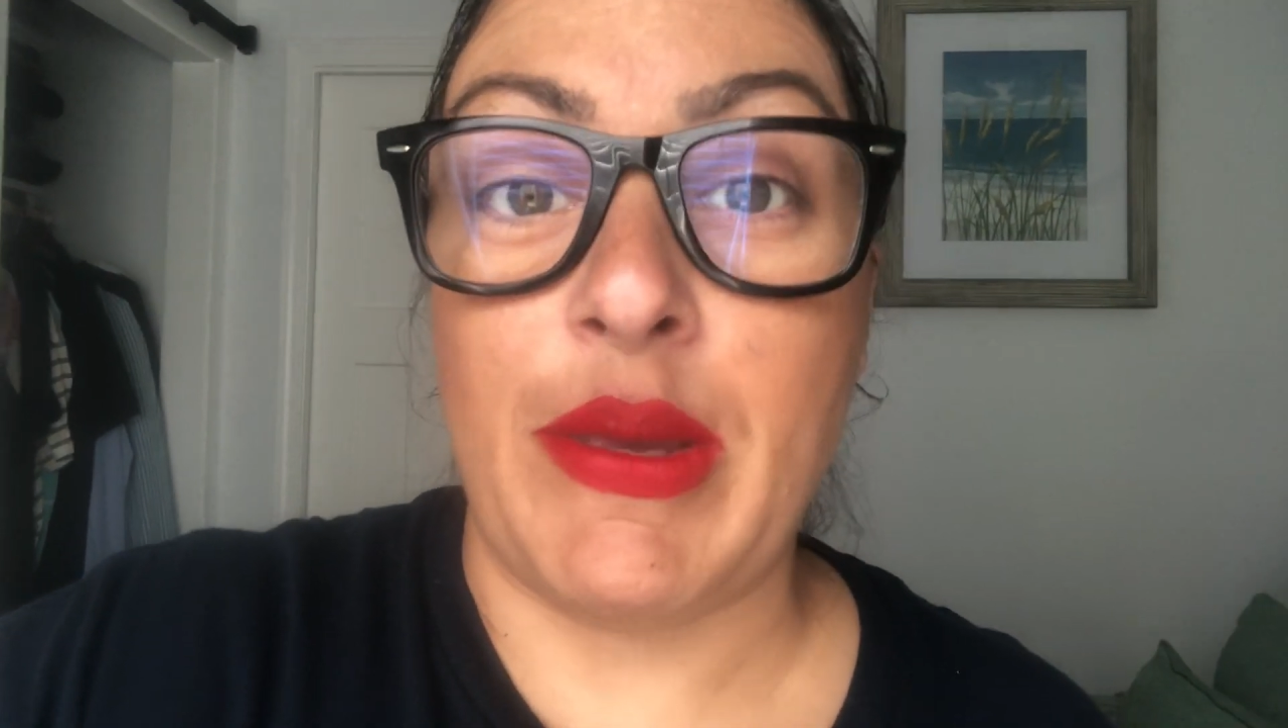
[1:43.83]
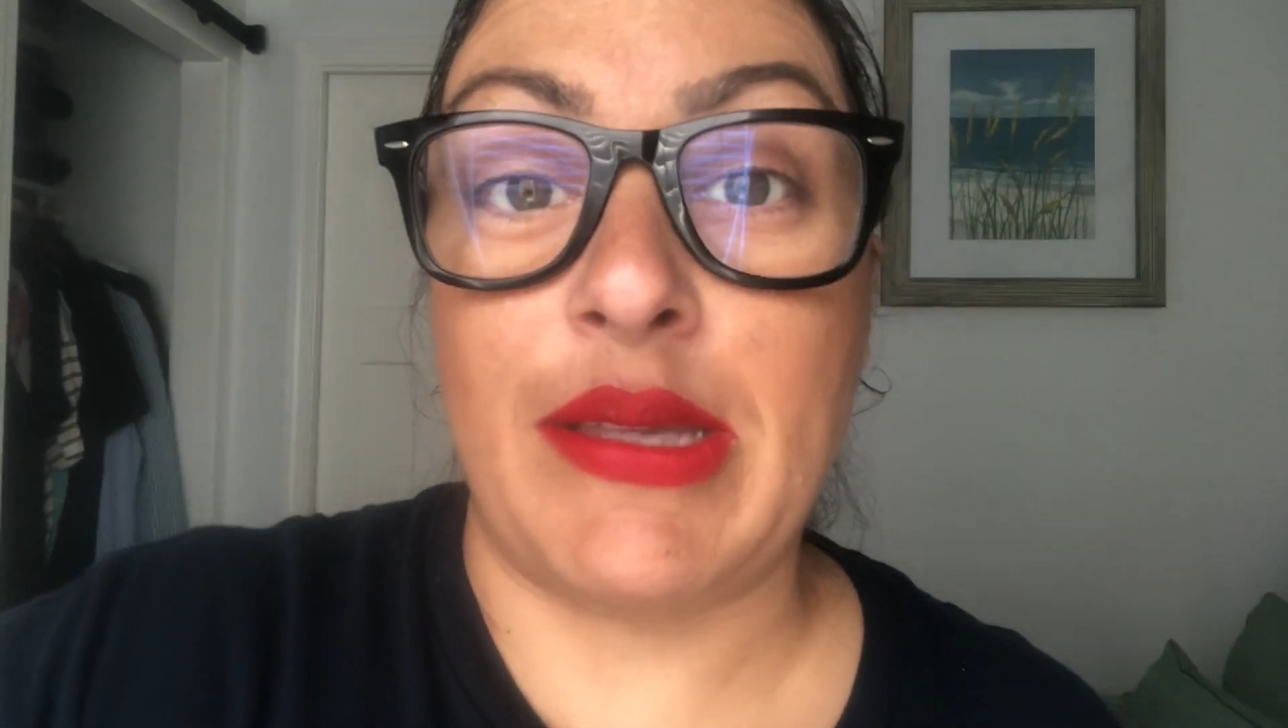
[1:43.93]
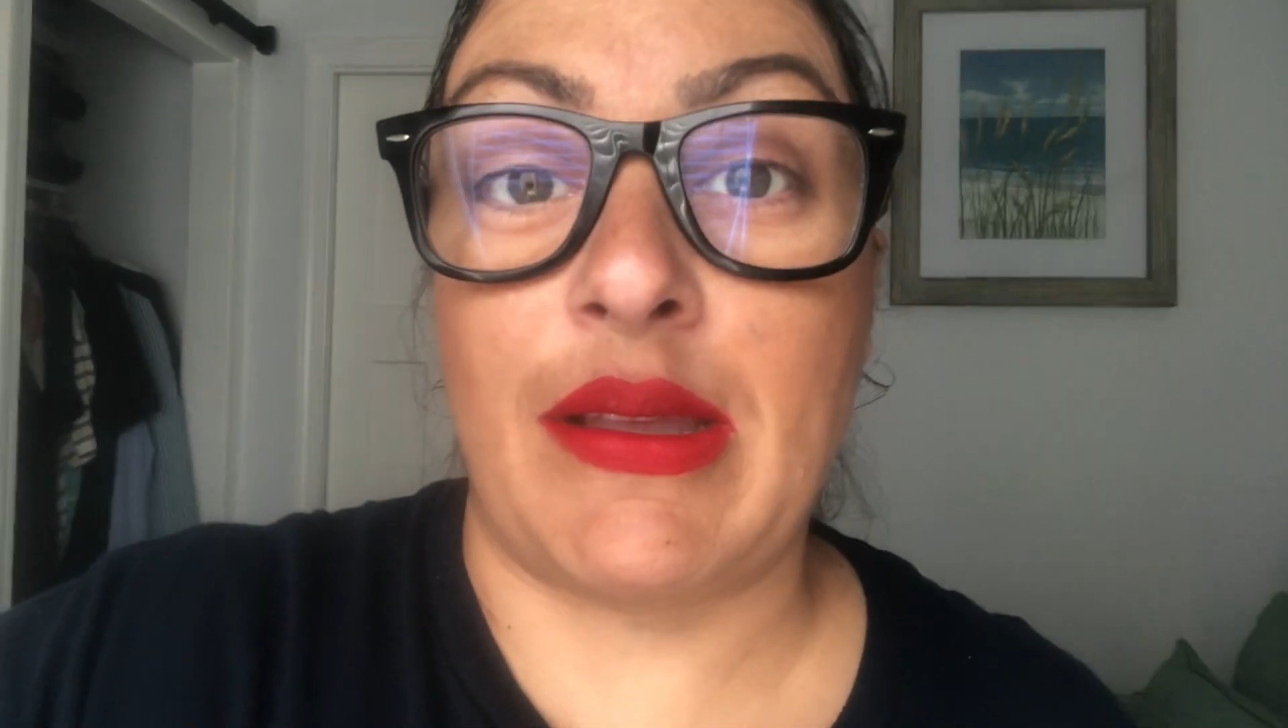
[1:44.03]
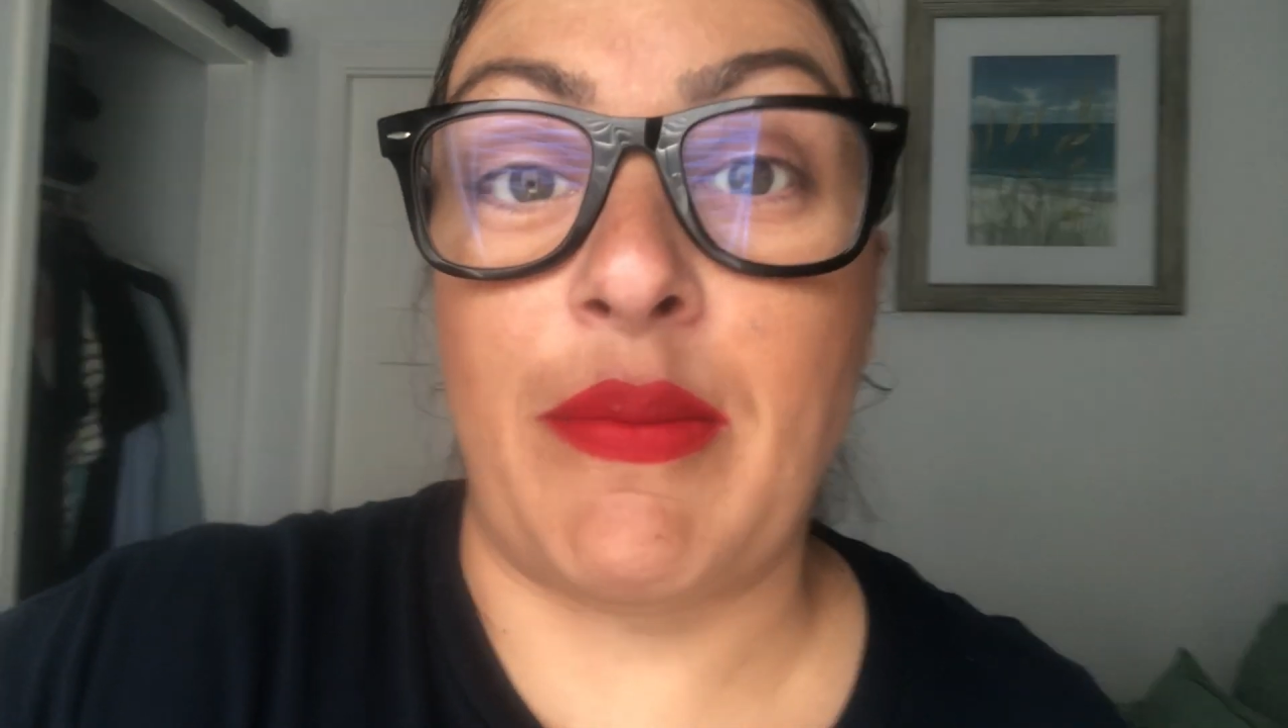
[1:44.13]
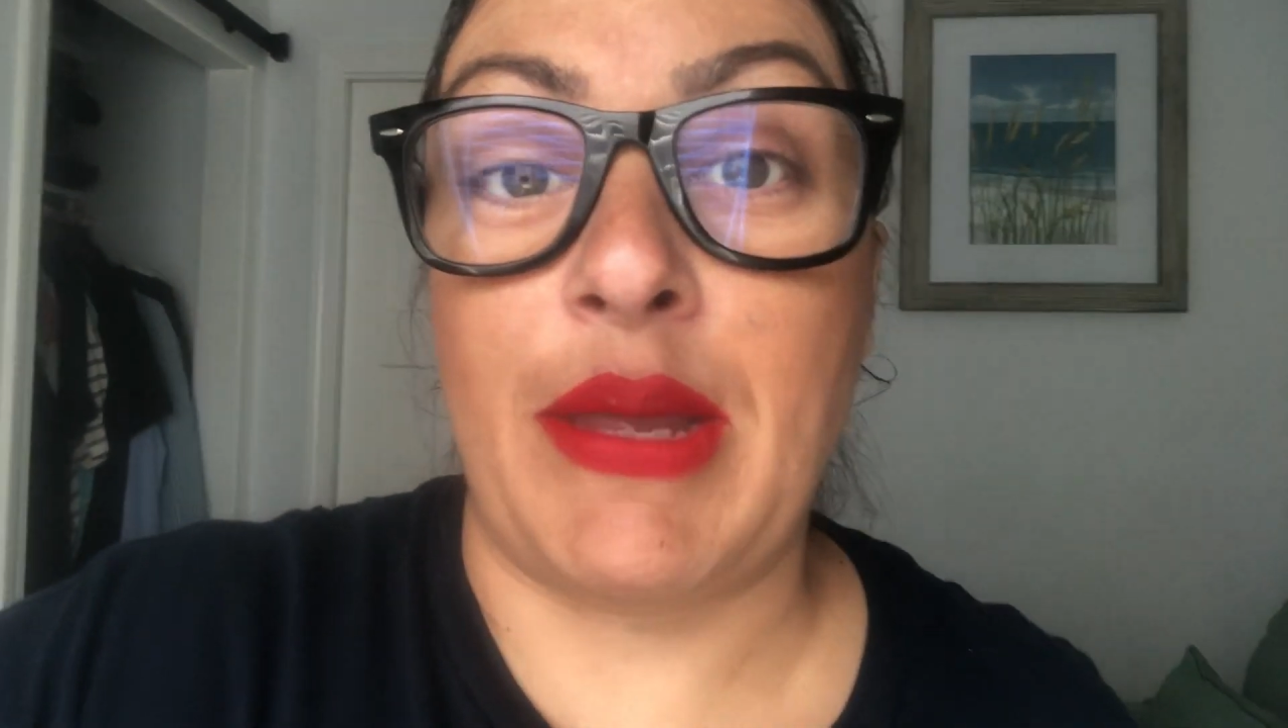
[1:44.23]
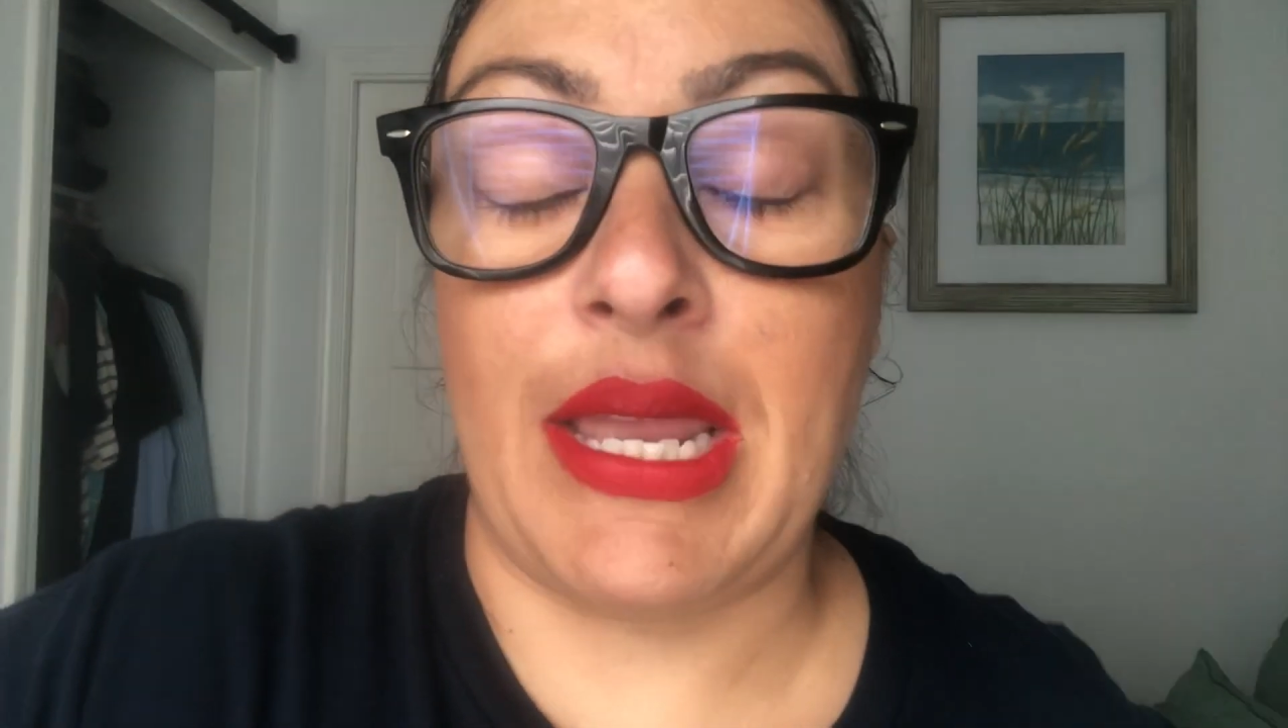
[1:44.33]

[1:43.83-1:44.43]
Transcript: because I've been